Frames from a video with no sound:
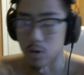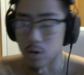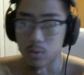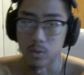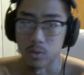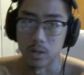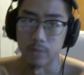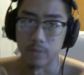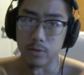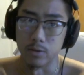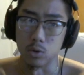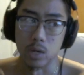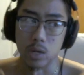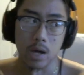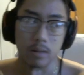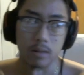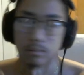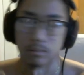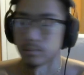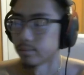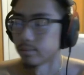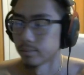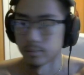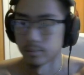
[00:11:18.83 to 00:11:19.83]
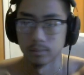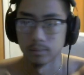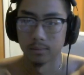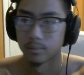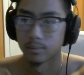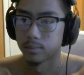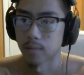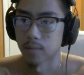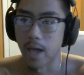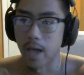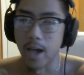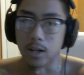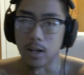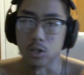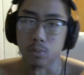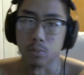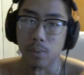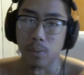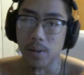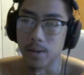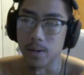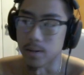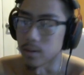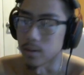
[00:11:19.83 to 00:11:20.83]
if you get X
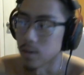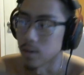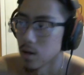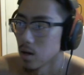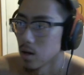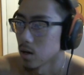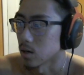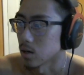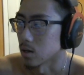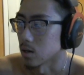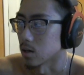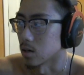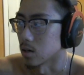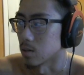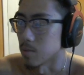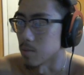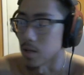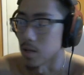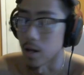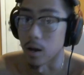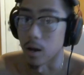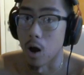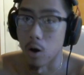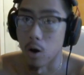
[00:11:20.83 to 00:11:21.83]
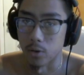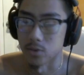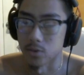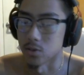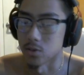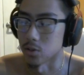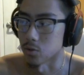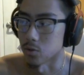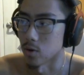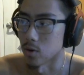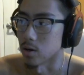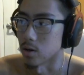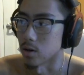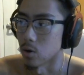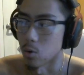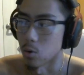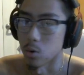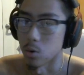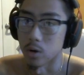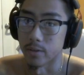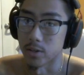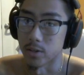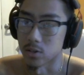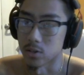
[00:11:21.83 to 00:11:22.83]
plague, you're gonna be like, oh, this is great,
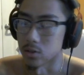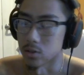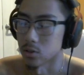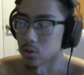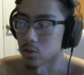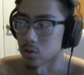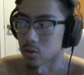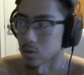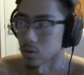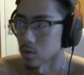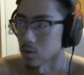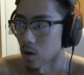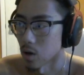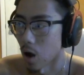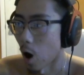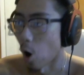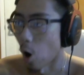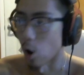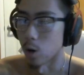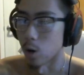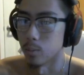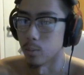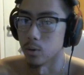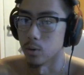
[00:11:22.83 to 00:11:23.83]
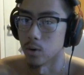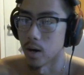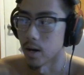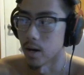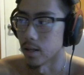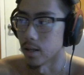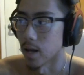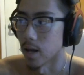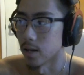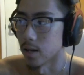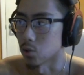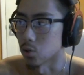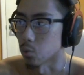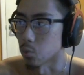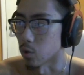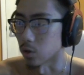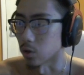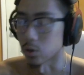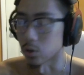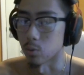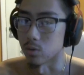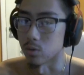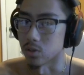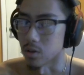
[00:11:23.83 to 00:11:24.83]
or this is just horrible, and I just worked
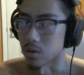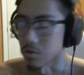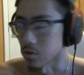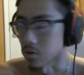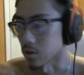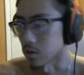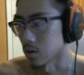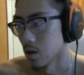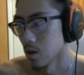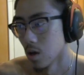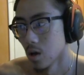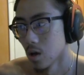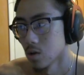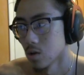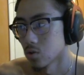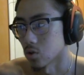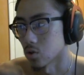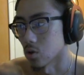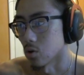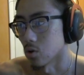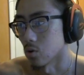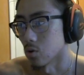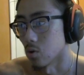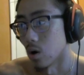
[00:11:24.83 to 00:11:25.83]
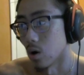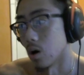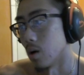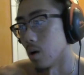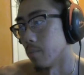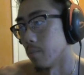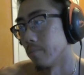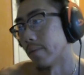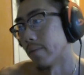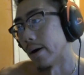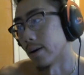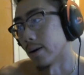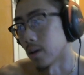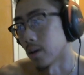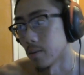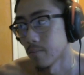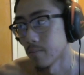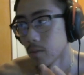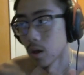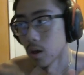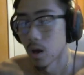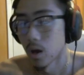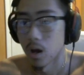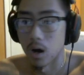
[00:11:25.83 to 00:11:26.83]
towards nothing. So okay,
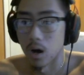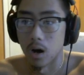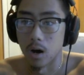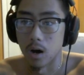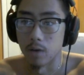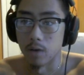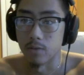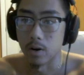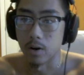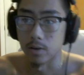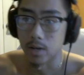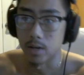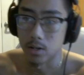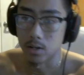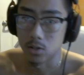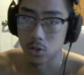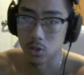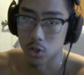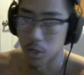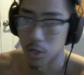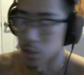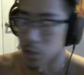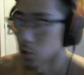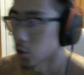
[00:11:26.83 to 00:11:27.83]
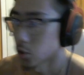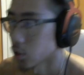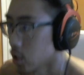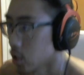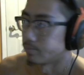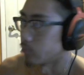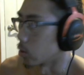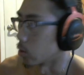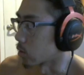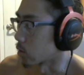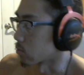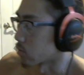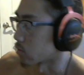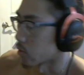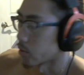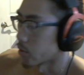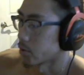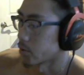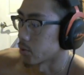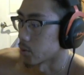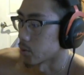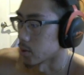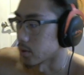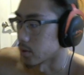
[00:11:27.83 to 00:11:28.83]
very nice change. Looking forward
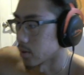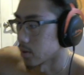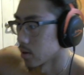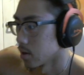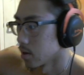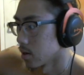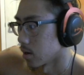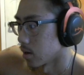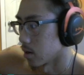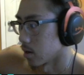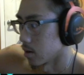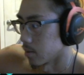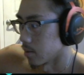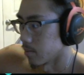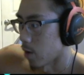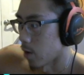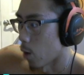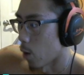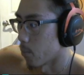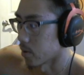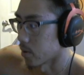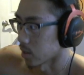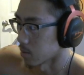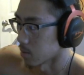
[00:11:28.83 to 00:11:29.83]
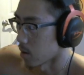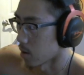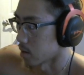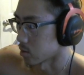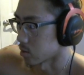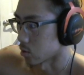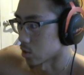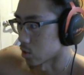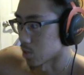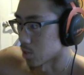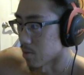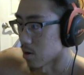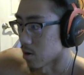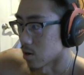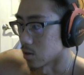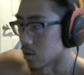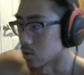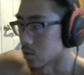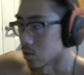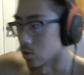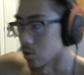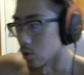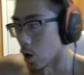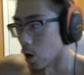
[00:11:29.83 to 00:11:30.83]
to it. Helping the monster experience
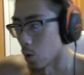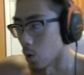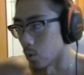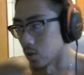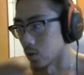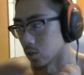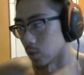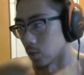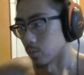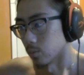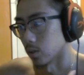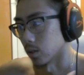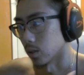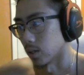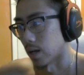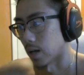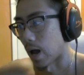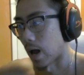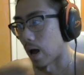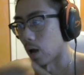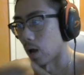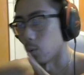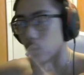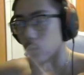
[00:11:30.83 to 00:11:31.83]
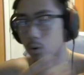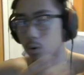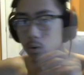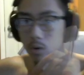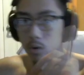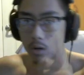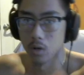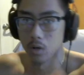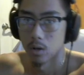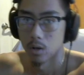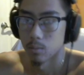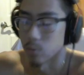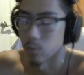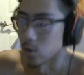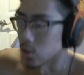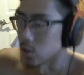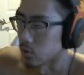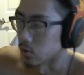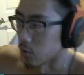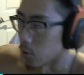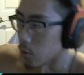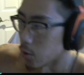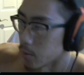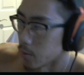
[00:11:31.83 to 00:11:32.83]
is always something that I will push
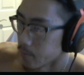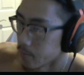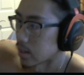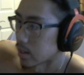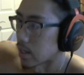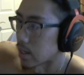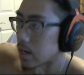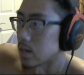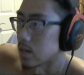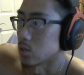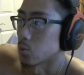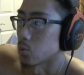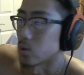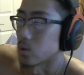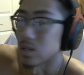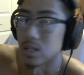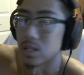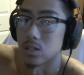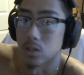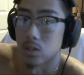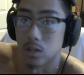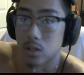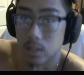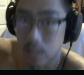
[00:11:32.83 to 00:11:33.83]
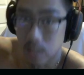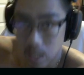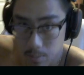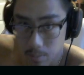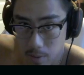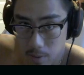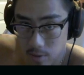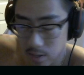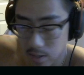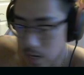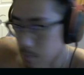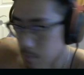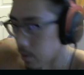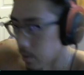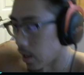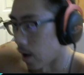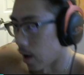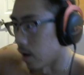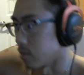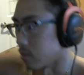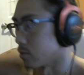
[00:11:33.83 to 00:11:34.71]
for. That is what is going to keep our game alive.